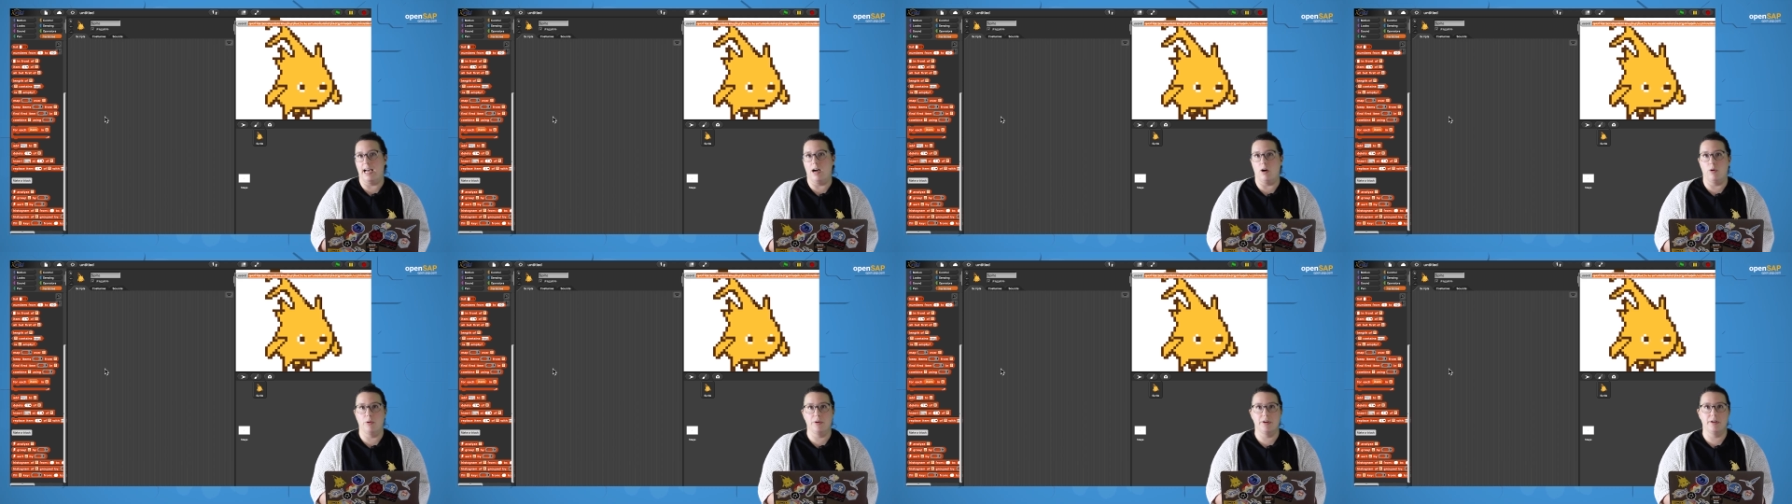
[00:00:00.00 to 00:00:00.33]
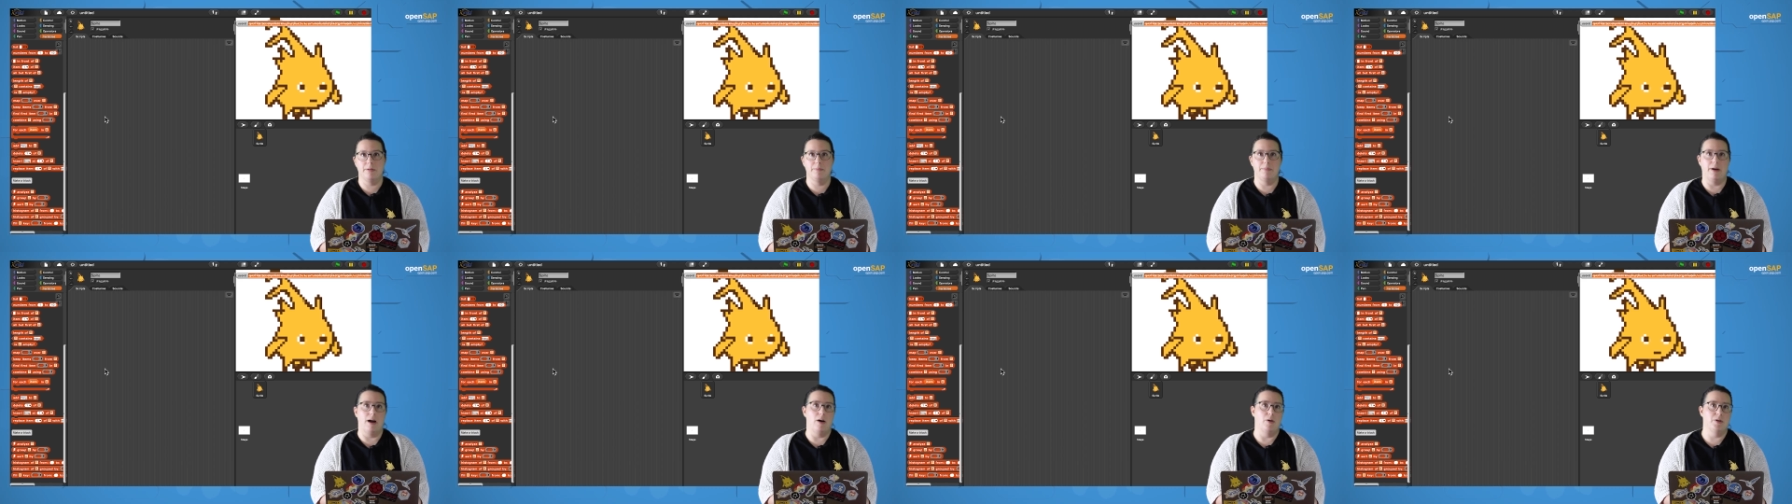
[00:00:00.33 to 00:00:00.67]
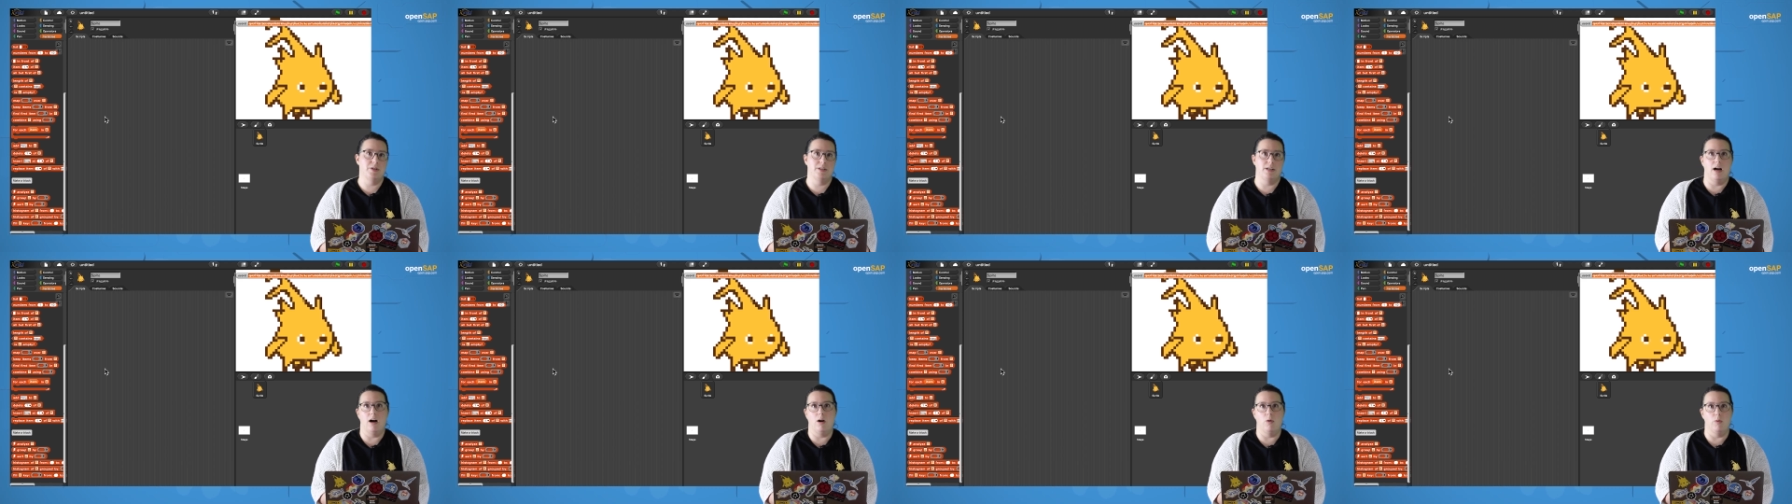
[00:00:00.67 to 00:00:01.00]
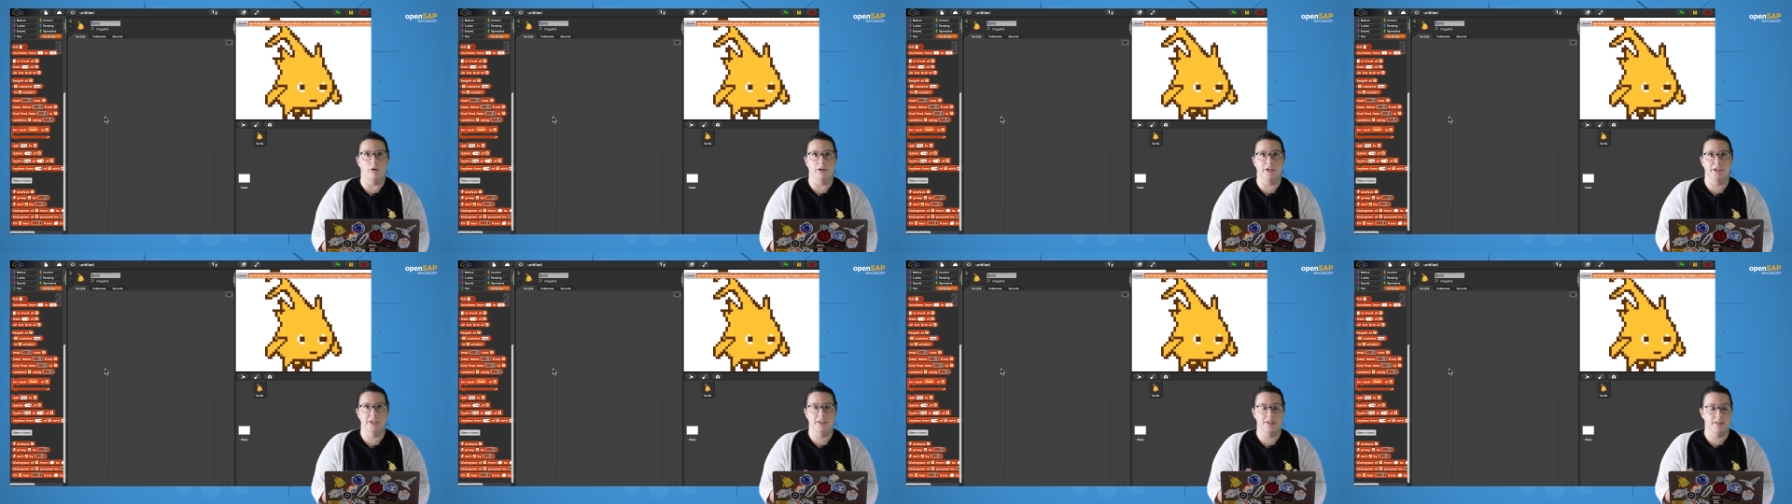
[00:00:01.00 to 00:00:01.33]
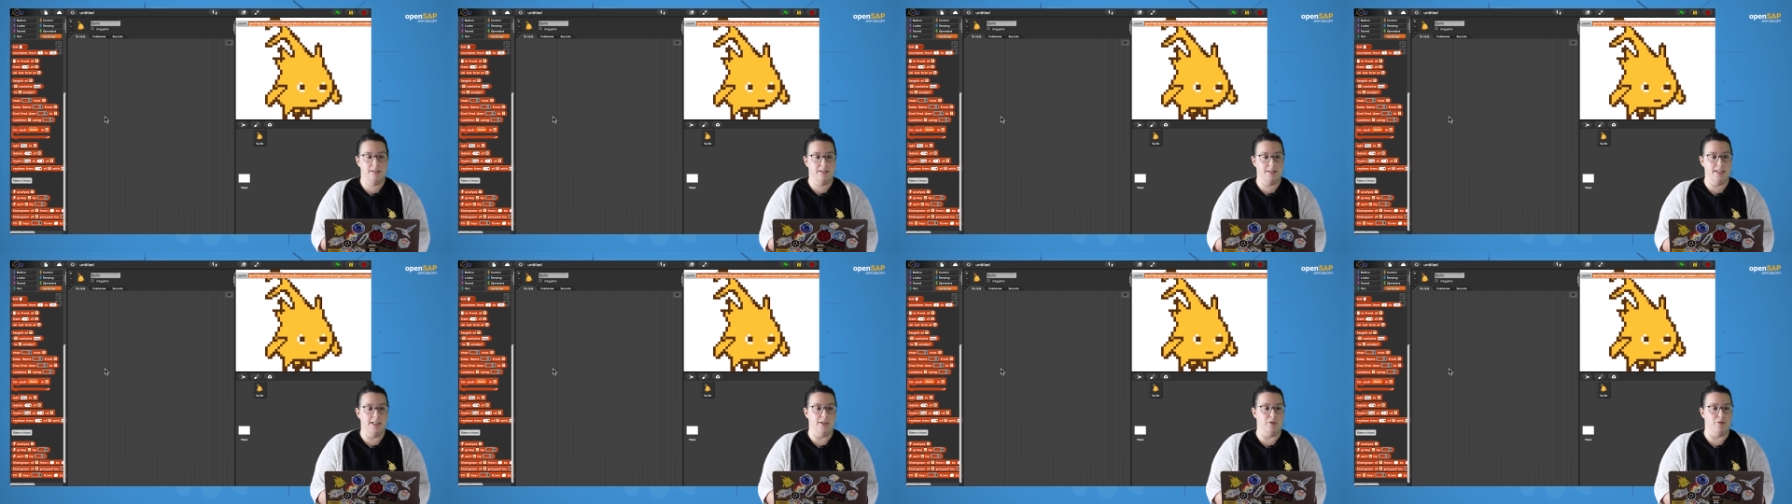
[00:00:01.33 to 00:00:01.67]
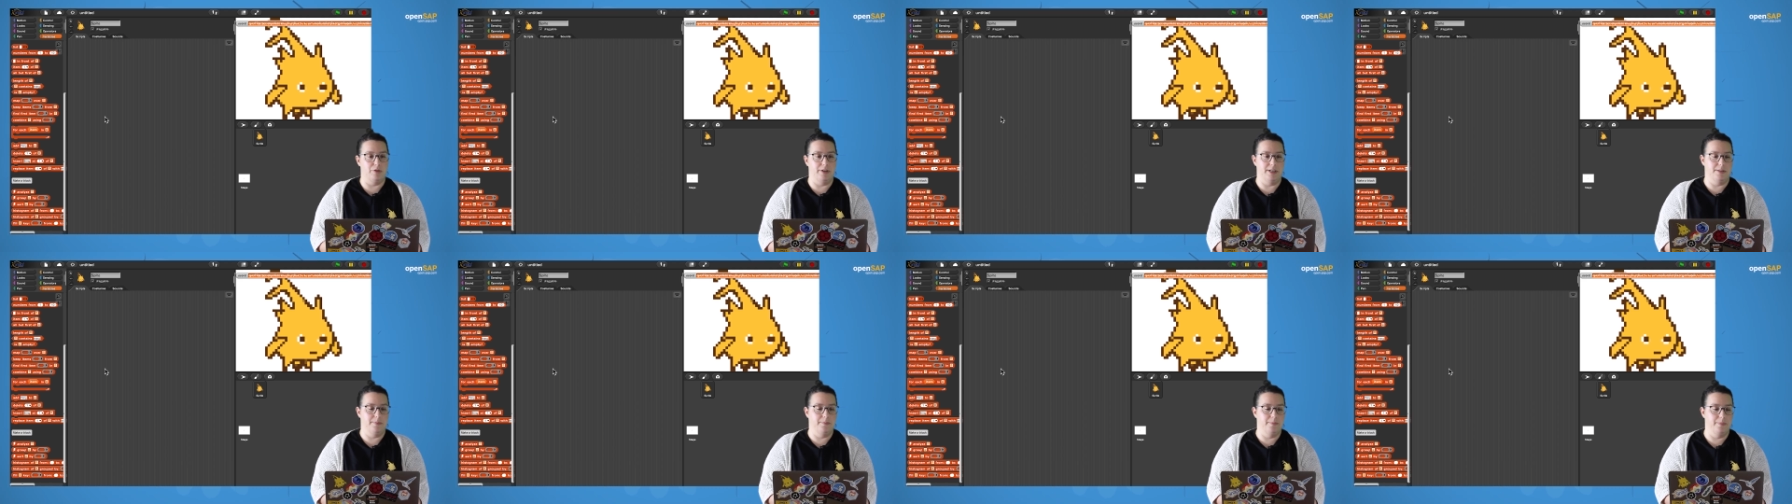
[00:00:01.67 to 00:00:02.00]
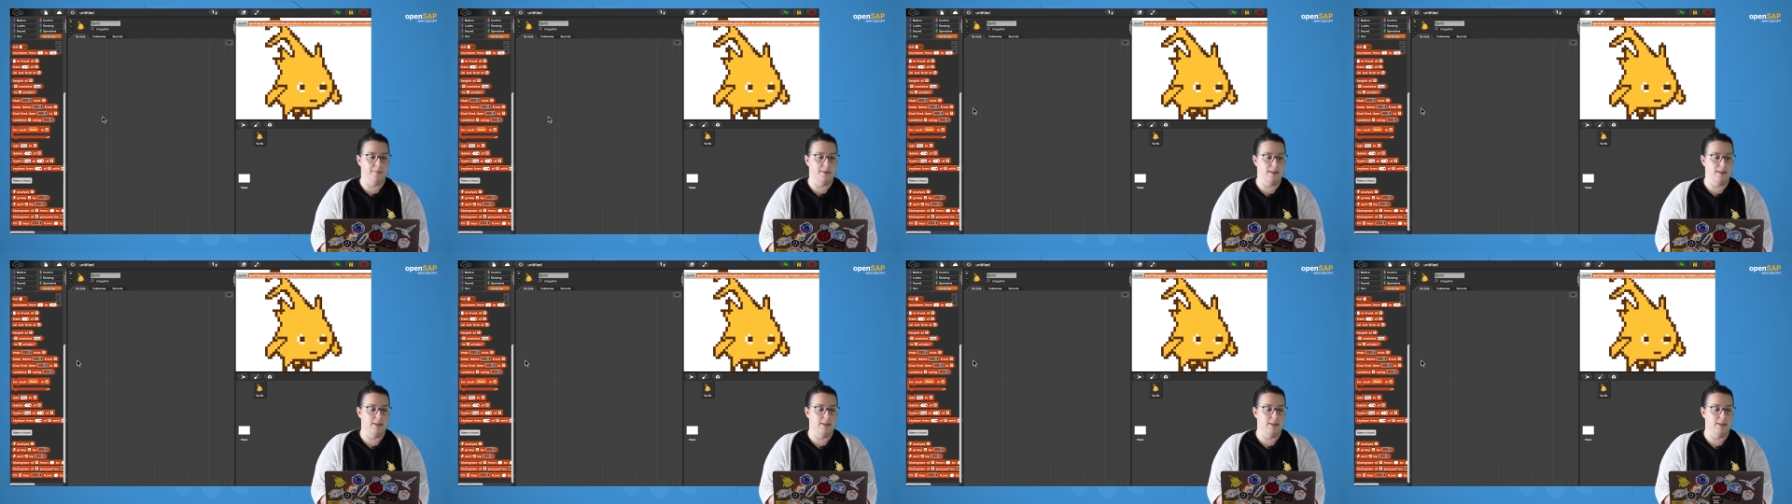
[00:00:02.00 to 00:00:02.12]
out about our secret.